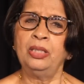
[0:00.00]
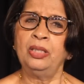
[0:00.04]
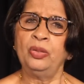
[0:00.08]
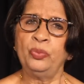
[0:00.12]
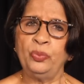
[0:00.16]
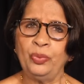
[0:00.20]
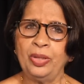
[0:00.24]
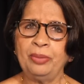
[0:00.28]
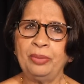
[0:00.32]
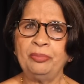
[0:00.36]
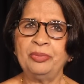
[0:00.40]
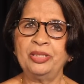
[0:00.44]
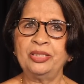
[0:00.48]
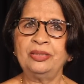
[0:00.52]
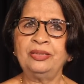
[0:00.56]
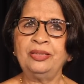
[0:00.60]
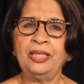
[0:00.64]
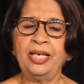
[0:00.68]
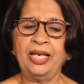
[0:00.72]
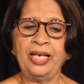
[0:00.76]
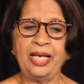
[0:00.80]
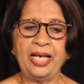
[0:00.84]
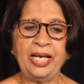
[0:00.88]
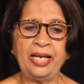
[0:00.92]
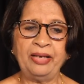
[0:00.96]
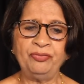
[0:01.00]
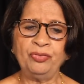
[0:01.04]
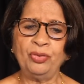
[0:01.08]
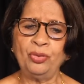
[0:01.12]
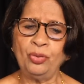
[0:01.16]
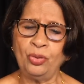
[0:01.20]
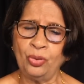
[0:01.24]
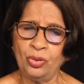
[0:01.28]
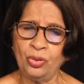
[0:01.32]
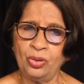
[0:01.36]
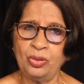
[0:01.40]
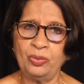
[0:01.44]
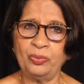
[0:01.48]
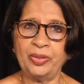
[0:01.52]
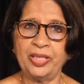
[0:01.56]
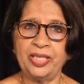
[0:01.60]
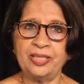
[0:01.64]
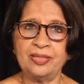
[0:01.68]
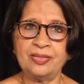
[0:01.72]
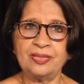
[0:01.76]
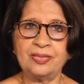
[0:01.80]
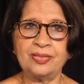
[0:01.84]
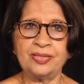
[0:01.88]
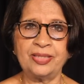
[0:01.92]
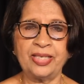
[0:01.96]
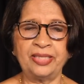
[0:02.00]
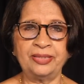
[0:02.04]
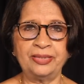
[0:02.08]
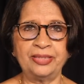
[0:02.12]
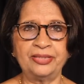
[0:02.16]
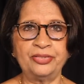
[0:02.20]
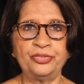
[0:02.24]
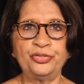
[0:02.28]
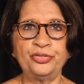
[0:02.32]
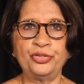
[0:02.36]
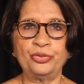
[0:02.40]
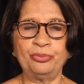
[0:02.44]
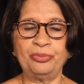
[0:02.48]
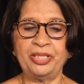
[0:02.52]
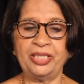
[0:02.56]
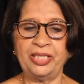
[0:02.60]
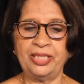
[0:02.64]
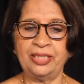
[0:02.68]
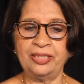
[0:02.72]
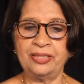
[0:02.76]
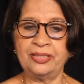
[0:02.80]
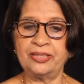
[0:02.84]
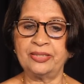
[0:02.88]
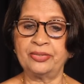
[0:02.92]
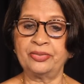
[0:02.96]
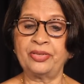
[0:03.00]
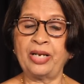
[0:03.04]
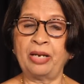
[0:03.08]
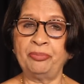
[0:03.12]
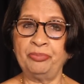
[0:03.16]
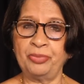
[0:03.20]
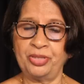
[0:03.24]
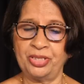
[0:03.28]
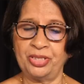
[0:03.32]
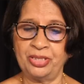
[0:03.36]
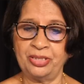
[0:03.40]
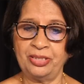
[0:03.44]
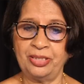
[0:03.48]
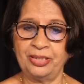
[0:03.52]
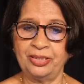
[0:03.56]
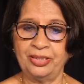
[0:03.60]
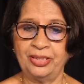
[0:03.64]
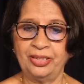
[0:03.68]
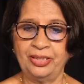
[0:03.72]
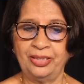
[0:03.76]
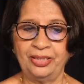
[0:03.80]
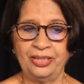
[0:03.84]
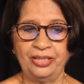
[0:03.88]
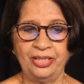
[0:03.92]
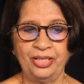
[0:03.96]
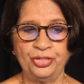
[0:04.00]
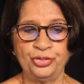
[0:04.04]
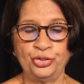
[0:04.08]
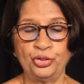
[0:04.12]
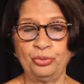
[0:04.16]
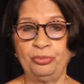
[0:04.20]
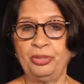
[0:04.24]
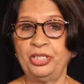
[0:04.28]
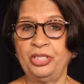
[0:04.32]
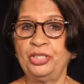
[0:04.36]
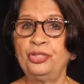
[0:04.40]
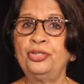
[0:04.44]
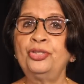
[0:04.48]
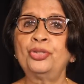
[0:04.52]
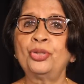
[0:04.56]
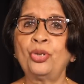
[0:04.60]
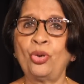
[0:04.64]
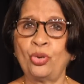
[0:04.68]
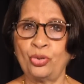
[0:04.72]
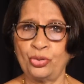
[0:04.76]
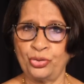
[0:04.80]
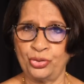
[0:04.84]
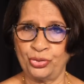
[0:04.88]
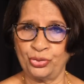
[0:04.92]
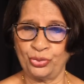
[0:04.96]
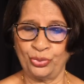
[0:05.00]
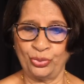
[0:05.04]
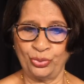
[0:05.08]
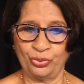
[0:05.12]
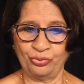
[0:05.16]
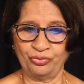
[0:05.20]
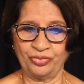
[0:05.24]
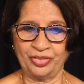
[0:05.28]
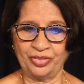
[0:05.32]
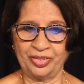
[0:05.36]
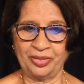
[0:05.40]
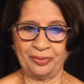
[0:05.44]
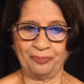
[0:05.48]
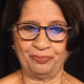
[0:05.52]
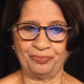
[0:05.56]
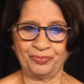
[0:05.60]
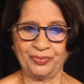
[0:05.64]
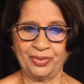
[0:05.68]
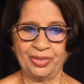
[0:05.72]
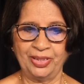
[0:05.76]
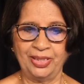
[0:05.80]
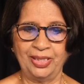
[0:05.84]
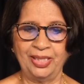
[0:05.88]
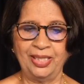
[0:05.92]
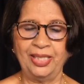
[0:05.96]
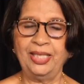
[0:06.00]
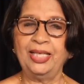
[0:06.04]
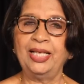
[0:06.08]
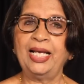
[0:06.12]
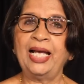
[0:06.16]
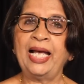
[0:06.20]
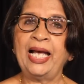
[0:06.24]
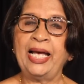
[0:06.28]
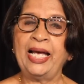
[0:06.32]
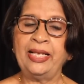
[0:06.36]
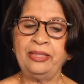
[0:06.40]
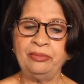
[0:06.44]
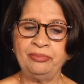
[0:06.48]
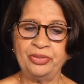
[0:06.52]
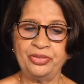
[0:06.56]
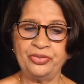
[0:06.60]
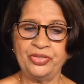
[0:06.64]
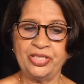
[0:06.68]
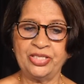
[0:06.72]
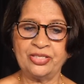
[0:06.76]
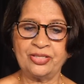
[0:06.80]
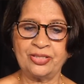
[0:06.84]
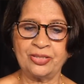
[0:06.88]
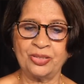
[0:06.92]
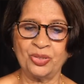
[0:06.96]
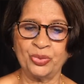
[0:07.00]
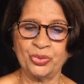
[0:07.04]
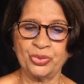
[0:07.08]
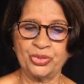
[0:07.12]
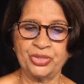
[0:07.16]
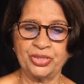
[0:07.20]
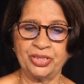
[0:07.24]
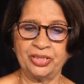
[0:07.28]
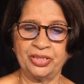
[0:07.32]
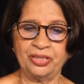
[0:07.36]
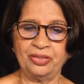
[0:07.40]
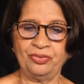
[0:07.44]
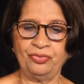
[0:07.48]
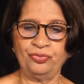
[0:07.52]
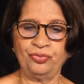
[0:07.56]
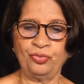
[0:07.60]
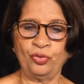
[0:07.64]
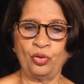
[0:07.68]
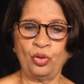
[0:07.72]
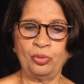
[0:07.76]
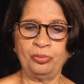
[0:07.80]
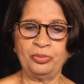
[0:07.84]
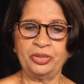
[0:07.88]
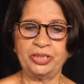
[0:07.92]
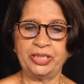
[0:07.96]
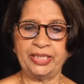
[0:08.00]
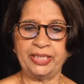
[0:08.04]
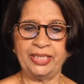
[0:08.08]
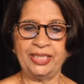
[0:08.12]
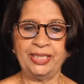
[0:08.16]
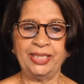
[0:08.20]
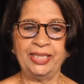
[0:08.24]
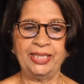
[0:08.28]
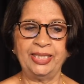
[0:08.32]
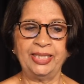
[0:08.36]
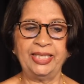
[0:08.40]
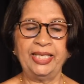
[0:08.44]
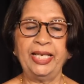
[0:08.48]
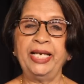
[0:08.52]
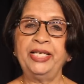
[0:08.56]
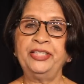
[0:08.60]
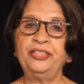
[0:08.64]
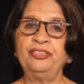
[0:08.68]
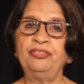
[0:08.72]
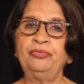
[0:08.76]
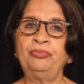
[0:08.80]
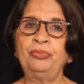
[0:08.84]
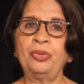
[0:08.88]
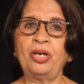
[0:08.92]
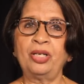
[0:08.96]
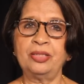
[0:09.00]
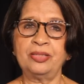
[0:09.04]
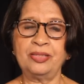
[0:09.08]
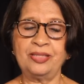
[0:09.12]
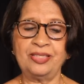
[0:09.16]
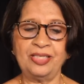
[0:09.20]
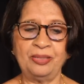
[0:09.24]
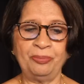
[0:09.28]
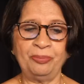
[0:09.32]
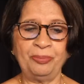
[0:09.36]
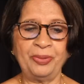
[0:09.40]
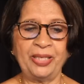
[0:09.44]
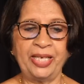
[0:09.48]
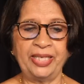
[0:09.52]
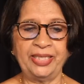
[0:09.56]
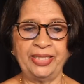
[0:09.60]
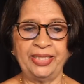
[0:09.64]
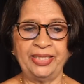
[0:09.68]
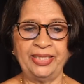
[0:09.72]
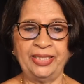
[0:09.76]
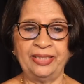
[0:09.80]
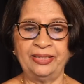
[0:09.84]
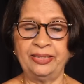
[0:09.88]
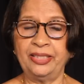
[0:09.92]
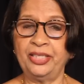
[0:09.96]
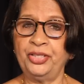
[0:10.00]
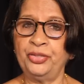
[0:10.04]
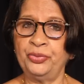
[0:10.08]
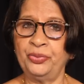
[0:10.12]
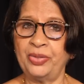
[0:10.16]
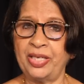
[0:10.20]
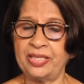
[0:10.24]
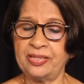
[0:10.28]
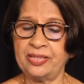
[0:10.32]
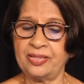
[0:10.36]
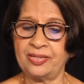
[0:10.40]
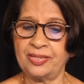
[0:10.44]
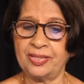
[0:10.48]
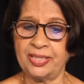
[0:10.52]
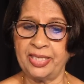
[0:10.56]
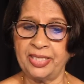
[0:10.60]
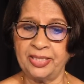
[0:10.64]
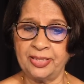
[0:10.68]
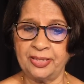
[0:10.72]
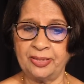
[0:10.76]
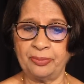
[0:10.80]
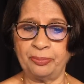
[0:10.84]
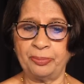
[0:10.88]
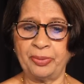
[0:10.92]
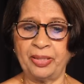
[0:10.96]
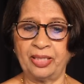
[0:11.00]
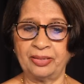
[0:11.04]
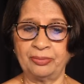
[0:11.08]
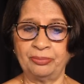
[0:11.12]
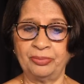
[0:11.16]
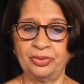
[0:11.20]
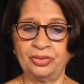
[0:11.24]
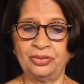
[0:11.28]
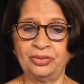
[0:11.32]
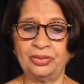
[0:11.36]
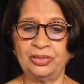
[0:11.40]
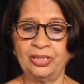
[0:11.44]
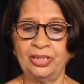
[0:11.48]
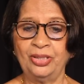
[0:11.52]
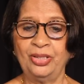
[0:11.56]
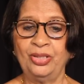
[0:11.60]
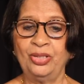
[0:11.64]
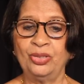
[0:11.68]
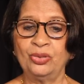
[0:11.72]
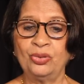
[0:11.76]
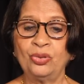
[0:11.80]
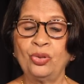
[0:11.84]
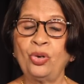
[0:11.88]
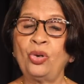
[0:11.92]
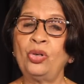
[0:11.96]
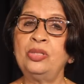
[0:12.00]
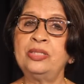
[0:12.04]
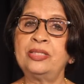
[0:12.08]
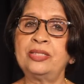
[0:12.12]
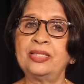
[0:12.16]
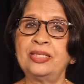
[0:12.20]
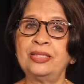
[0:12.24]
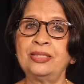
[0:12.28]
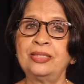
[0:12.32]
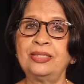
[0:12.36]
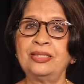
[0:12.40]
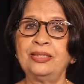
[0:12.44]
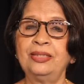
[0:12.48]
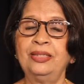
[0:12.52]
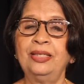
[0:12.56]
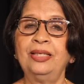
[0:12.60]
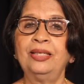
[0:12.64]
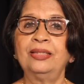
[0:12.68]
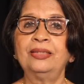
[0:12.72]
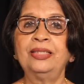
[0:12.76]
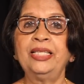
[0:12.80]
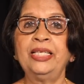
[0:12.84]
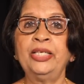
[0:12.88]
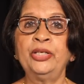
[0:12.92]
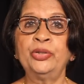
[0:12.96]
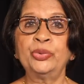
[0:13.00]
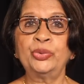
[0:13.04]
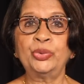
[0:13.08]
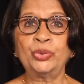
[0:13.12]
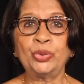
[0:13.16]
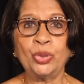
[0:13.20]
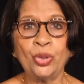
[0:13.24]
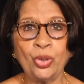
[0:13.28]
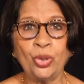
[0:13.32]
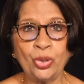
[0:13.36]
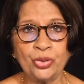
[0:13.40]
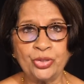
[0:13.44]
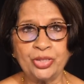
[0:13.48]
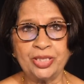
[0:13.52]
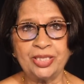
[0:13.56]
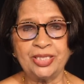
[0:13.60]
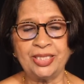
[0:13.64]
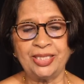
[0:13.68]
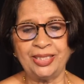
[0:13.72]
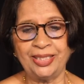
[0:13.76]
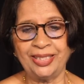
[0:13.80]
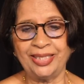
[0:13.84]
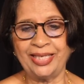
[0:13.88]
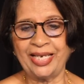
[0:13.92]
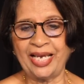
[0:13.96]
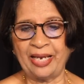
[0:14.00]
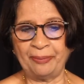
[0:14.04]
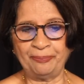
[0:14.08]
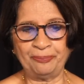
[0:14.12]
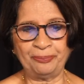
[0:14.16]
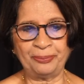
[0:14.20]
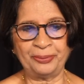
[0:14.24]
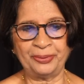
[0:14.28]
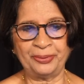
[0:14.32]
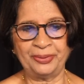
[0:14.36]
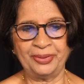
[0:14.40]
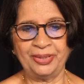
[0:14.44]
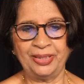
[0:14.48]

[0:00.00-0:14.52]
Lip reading: Women have always tended to be interrupted, to be talked over. Anne-Marie Slaughter, formerly head of policy planning in the US State Department, calls it the authority gap,